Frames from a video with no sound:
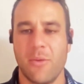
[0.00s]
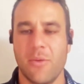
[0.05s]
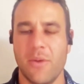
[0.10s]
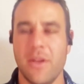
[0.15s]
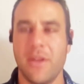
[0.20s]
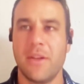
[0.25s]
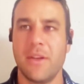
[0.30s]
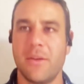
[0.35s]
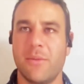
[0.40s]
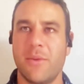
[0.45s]

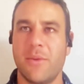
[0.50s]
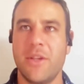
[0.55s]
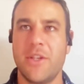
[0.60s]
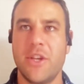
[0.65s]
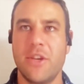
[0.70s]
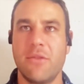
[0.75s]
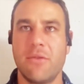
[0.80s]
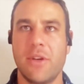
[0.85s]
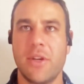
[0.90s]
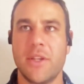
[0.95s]
We
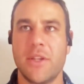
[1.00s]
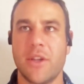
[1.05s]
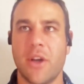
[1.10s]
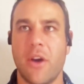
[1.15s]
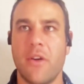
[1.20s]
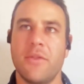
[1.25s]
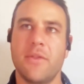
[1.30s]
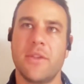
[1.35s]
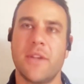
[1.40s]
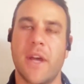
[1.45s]
generally
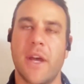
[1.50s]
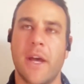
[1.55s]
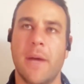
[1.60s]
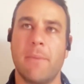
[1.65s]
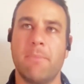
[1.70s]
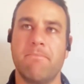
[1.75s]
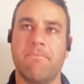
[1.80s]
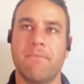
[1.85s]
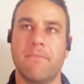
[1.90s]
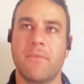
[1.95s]

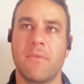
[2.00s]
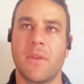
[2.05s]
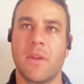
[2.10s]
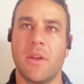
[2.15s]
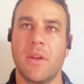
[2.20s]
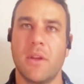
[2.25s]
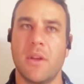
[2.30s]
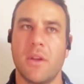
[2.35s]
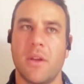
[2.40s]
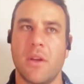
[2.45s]
don't.
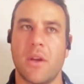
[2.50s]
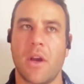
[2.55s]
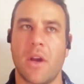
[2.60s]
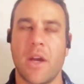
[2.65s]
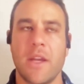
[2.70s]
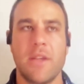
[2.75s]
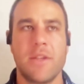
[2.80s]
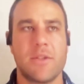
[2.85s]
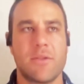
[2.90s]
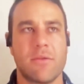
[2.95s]

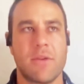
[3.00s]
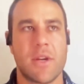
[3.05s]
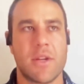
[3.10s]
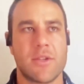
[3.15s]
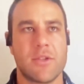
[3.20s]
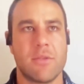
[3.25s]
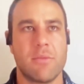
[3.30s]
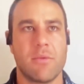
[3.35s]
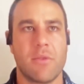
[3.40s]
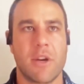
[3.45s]
I guess
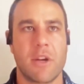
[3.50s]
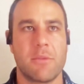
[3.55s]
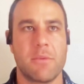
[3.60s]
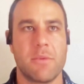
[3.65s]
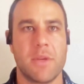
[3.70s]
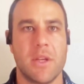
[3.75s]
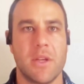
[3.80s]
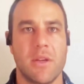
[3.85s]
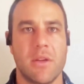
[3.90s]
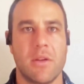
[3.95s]
throughout Super
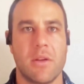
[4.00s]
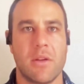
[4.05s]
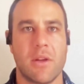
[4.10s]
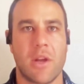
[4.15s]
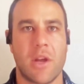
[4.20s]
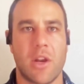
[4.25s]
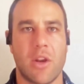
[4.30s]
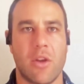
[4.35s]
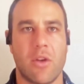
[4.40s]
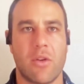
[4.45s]
Rugby,
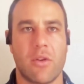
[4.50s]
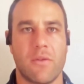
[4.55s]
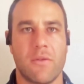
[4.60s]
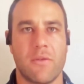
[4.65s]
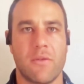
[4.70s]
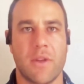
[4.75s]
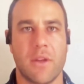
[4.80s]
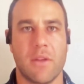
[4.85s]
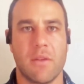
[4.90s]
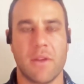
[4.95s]
a lot
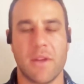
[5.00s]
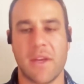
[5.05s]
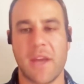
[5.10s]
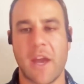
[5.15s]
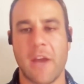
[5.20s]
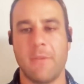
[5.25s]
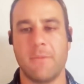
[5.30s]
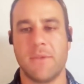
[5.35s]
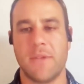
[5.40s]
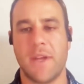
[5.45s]
of the
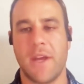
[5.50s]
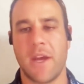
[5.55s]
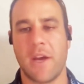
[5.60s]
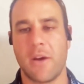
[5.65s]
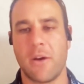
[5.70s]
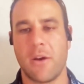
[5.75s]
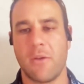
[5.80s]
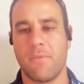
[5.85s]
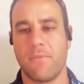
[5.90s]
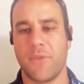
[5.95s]
games
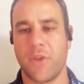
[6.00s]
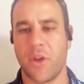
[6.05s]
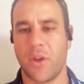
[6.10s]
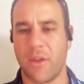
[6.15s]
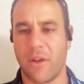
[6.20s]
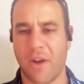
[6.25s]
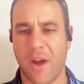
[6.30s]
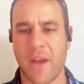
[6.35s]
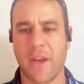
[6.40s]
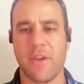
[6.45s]
now,
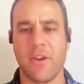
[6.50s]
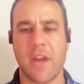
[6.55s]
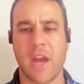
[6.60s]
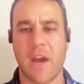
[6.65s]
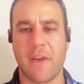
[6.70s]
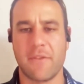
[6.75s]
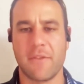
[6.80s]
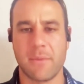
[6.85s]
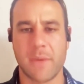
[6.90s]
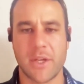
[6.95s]
there aren't any
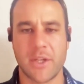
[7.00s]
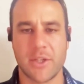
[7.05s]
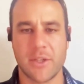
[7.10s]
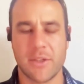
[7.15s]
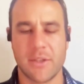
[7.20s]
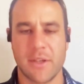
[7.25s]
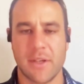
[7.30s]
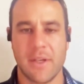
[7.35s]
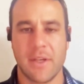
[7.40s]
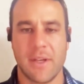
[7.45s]
after
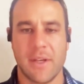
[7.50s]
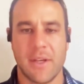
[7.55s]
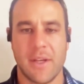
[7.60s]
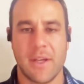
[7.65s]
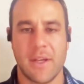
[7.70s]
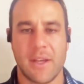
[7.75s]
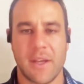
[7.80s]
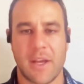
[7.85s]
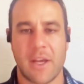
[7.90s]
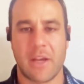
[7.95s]
matches.
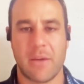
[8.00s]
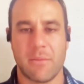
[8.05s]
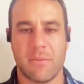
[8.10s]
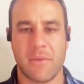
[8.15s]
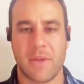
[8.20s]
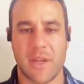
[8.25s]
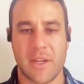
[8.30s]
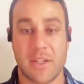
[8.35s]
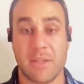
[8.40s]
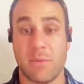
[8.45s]

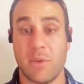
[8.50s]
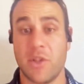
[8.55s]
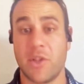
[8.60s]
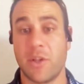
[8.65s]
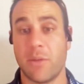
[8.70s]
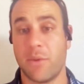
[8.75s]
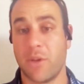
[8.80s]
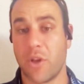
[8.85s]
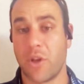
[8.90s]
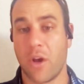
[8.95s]
And
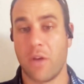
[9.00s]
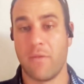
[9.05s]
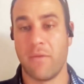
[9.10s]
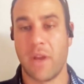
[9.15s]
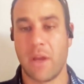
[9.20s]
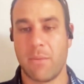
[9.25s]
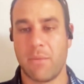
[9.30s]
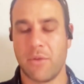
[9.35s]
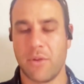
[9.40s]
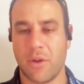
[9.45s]
especially when COVID
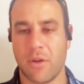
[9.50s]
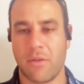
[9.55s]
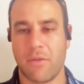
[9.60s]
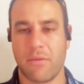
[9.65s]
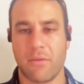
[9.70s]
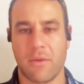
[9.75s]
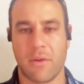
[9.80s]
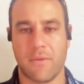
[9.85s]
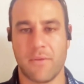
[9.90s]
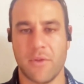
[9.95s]
happened,
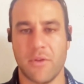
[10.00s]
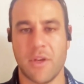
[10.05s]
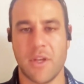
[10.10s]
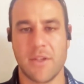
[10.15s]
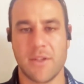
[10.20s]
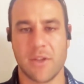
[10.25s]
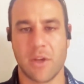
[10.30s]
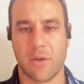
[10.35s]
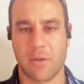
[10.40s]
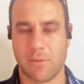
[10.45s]
a few
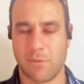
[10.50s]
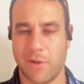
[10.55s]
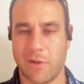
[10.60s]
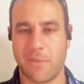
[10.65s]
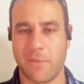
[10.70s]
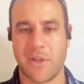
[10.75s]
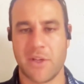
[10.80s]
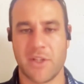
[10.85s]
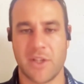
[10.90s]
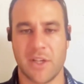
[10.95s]
years ago, it was pretty
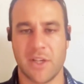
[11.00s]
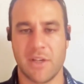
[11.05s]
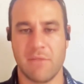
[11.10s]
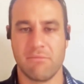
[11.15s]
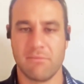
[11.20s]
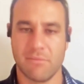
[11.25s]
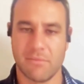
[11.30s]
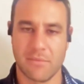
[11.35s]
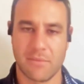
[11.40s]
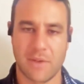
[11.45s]
much
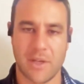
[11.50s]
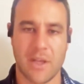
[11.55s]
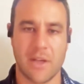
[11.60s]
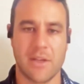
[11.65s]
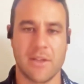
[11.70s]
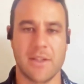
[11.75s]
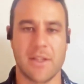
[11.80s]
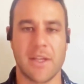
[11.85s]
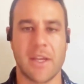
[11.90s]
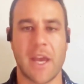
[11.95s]
get
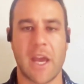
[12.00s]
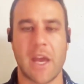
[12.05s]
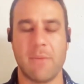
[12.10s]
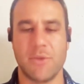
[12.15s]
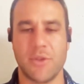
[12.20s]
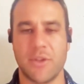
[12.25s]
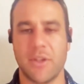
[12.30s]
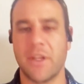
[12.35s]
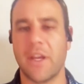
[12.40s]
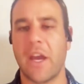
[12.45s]
into the game,
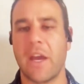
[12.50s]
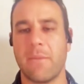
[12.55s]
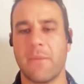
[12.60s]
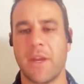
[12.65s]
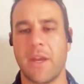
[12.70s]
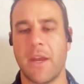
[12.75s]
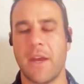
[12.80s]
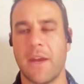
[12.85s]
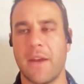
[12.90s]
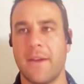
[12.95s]
do the game,
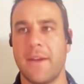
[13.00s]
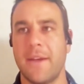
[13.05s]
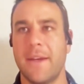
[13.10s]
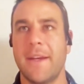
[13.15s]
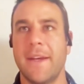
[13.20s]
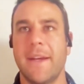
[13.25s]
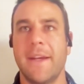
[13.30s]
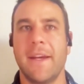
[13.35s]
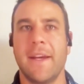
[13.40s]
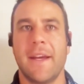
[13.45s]
get out.
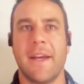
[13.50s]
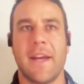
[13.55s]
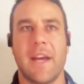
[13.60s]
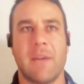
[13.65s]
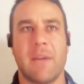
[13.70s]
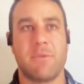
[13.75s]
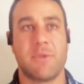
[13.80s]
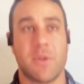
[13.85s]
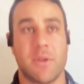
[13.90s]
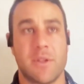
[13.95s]

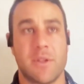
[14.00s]
So